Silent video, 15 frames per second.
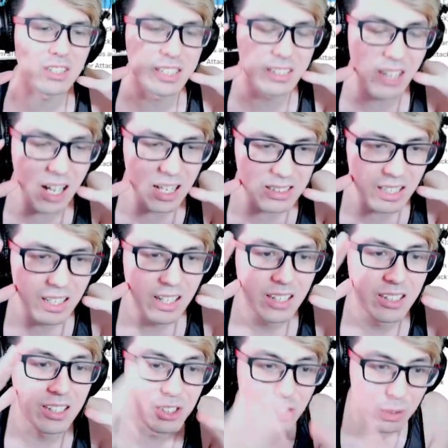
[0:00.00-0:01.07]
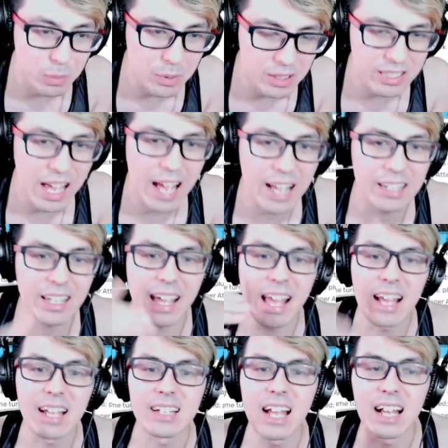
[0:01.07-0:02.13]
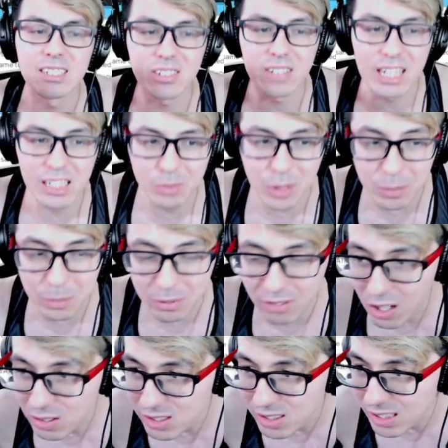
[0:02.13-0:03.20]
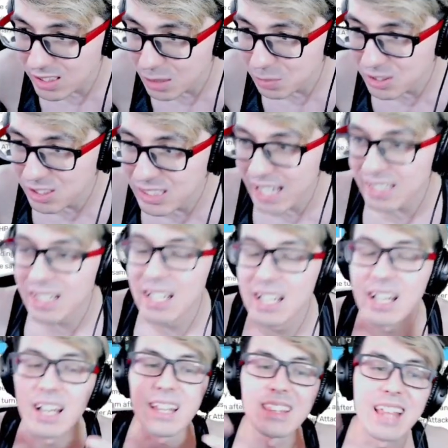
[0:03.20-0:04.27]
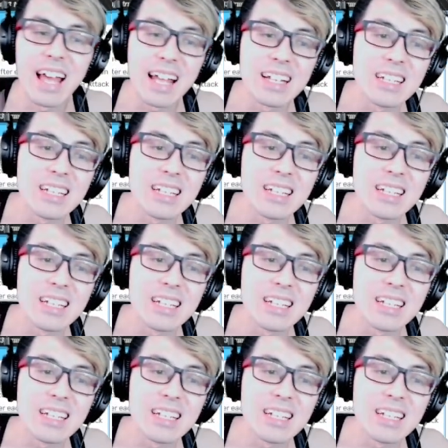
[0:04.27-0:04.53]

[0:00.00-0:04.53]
he does the super attack and has your HP below 60%, then